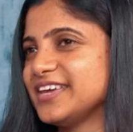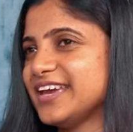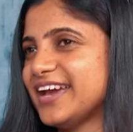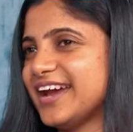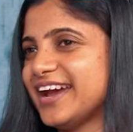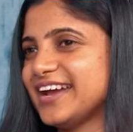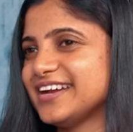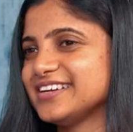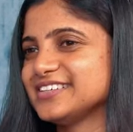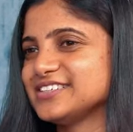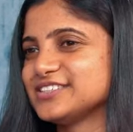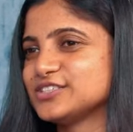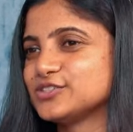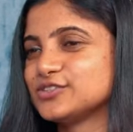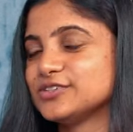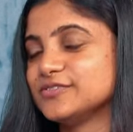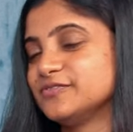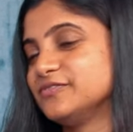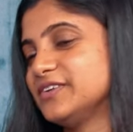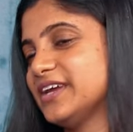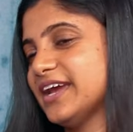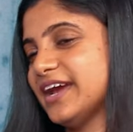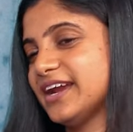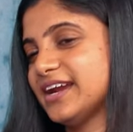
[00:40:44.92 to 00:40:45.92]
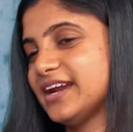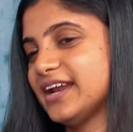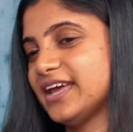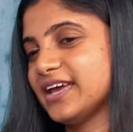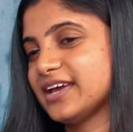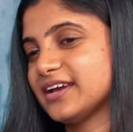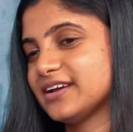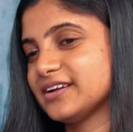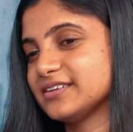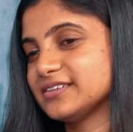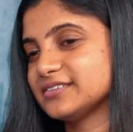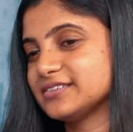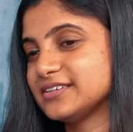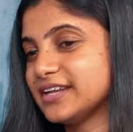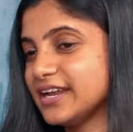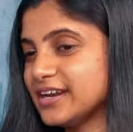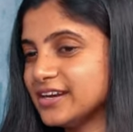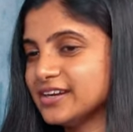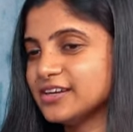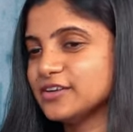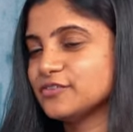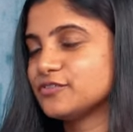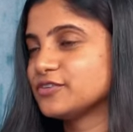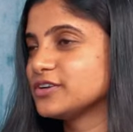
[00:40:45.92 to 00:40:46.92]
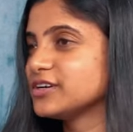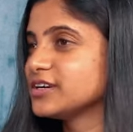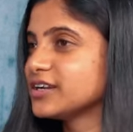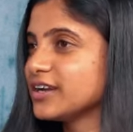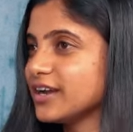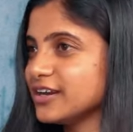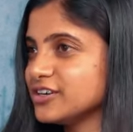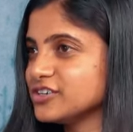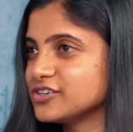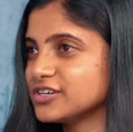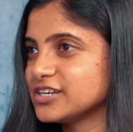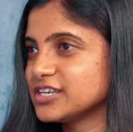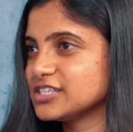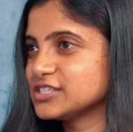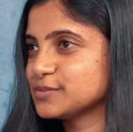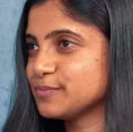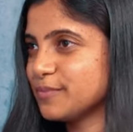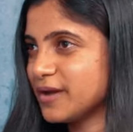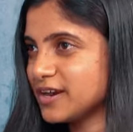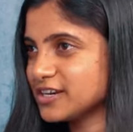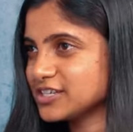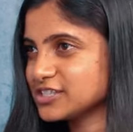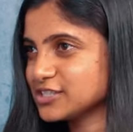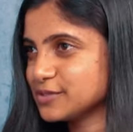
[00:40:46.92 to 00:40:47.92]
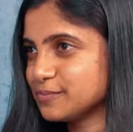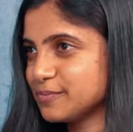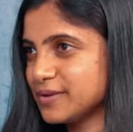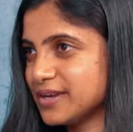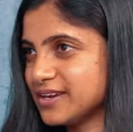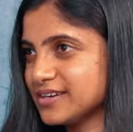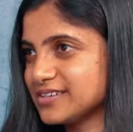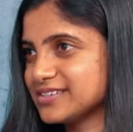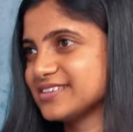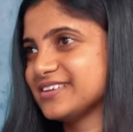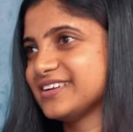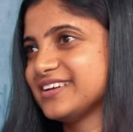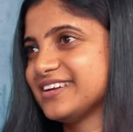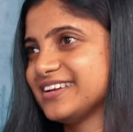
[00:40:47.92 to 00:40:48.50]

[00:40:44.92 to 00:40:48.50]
we had we had like 10 different countries participate